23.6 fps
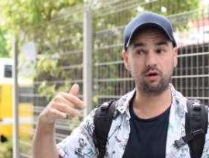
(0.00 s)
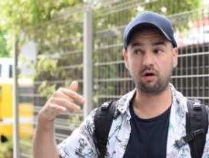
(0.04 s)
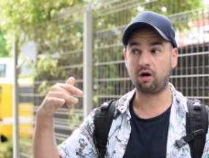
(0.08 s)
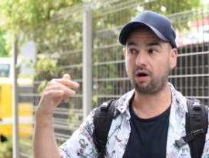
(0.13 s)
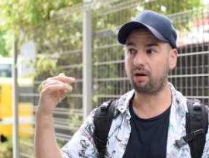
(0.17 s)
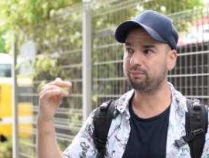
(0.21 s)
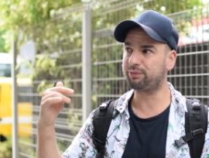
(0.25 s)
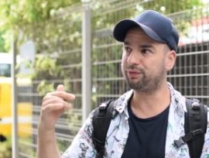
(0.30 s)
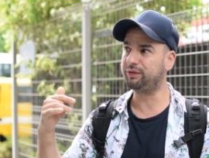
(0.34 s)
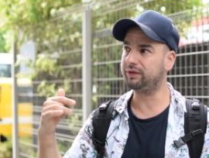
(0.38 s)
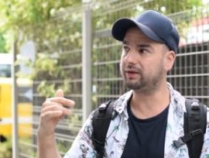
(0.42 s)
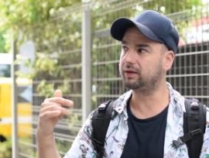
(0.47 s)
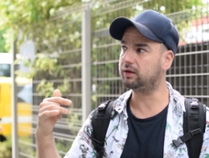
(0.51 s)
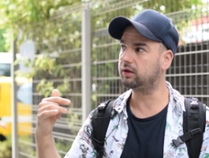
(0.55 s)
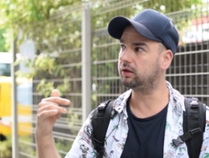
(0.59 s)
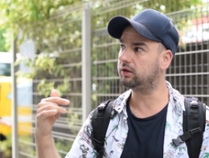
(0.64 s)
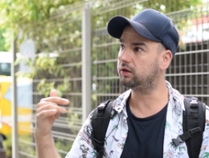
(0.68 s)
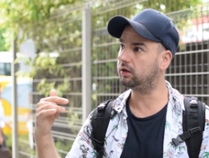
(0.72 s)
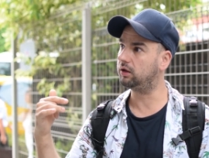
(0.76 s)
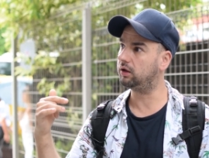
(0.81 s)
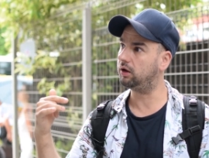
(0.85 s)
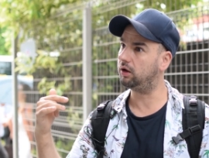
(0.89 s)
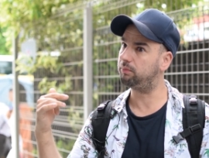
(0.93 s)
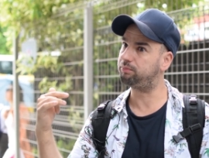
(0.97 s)
I'm
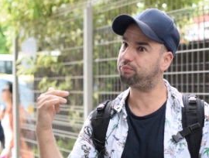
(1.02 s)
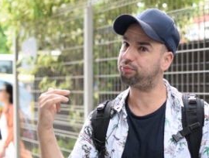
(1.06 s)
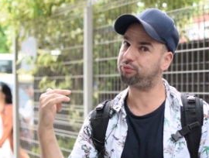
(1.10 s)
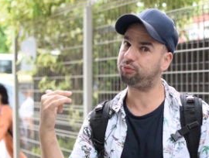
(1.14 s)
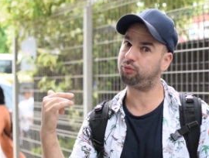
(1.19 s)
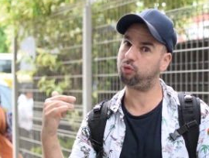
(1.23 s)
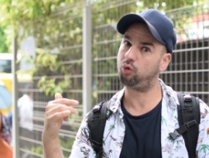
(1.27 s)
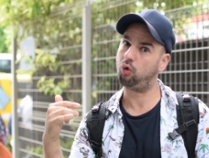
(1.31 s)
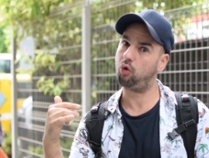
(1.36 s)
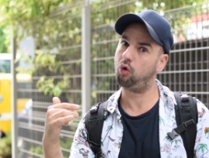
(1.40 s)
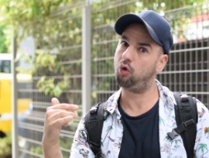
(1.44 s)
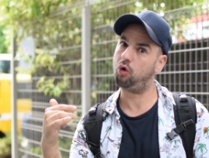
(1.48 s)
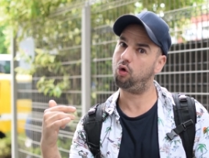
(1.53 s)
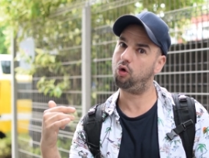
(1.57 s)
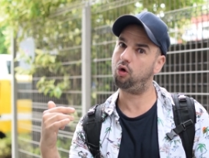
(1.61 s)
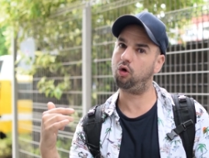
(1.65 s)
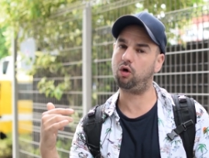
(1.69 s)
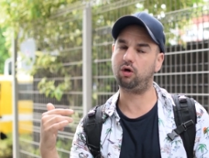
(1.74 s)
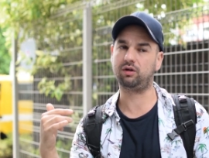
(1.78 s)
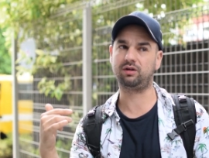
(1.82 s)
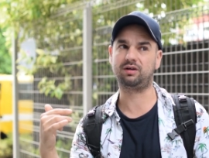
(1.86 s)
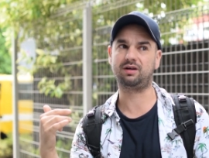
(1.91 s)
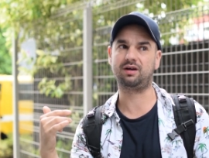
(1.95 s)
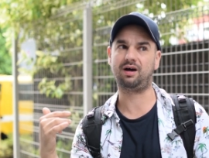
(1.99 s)
thinking the
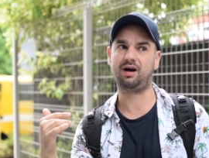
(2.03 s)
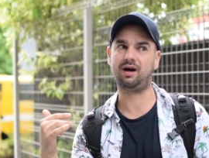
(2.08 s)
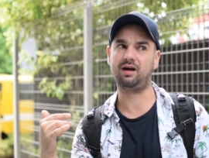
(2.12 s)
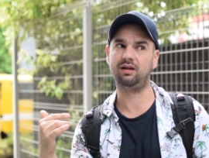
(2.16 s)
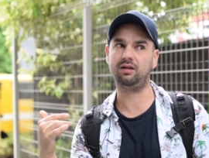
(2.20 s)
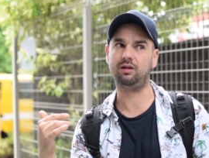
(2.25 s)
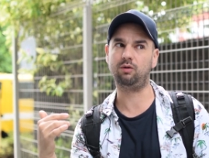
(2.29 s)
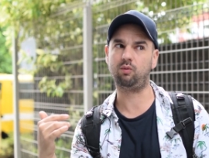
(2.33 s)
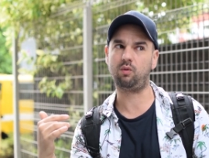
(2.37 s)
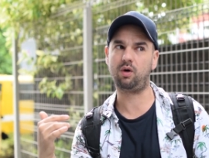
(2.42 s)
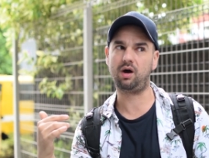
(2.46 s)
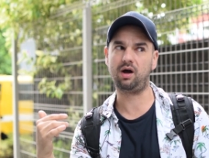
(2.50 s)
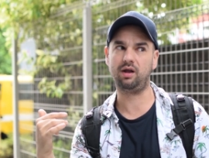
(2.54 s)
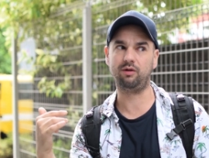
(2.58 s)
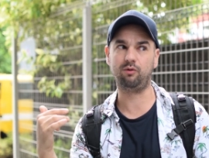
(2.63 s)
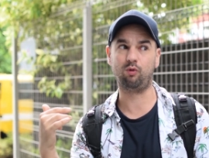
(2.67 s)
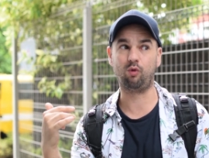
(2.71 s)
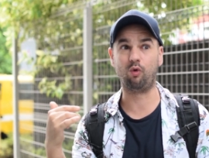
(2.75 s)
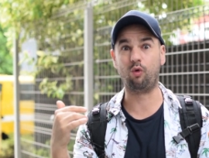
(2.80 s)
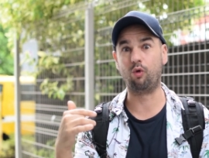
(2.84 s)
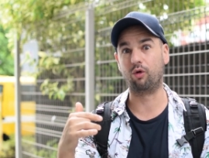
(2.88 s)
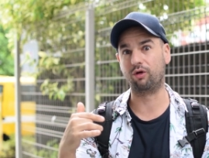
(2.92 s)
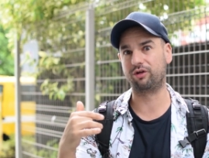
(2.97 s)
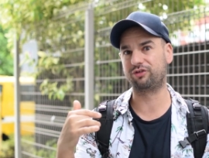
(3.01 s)
prawn cutlet one
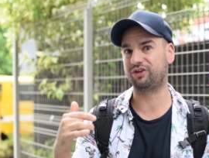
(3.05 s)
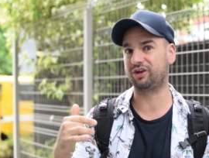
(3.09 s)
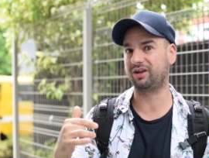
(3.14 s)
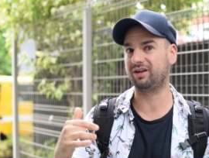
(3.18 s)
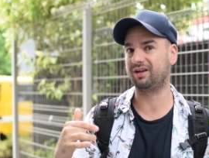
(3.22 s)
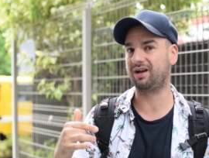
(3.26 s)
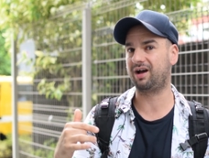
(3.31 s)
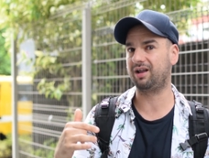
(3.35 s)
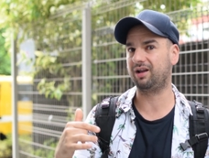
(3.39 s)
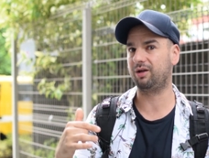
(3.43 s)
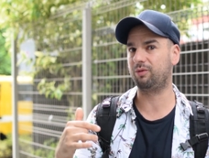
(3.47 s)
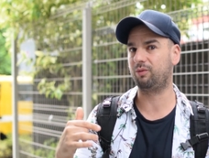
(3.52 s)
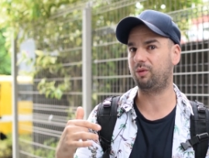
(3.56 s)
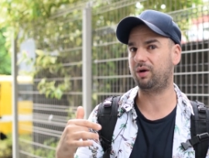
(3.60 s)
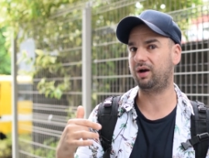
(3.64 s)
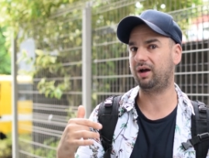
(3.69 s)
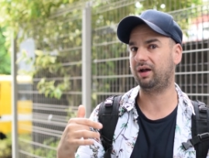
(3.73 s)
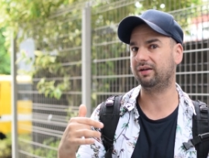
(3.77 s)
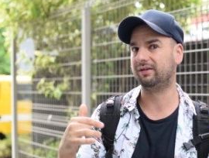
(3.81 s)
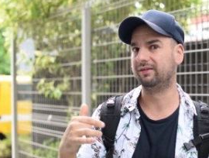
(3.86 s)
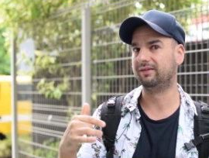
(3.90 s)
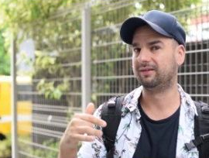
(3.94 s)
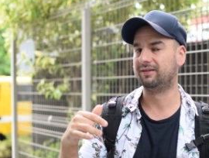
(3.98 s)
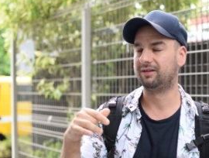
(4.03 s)
or the chicken cutlet
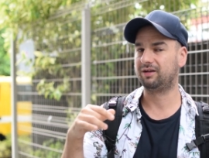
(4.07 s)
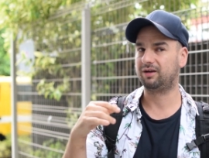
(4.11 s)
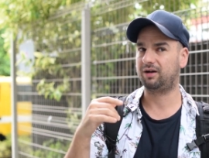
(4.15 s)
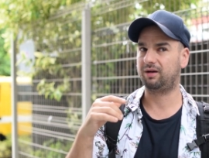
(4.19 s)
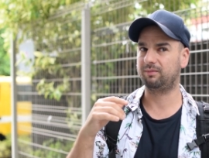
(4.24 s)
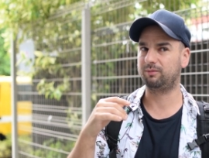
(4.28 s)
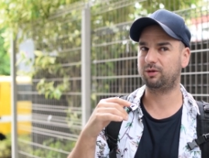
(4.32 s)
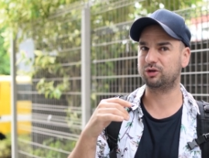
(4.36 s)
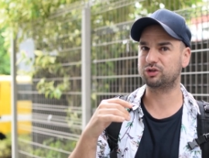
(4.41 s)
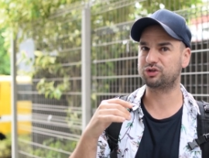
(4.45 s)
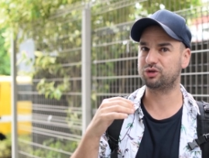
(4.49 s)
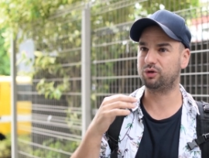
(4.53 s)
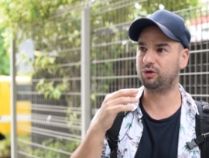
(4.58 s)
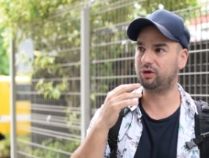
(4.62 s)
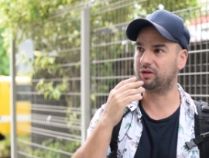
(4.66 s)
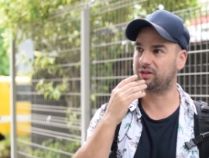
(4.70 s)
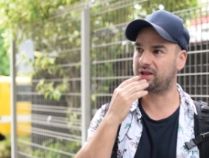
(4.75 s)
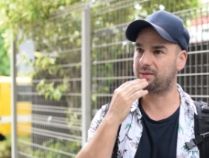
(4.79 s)
one. I'm not sure.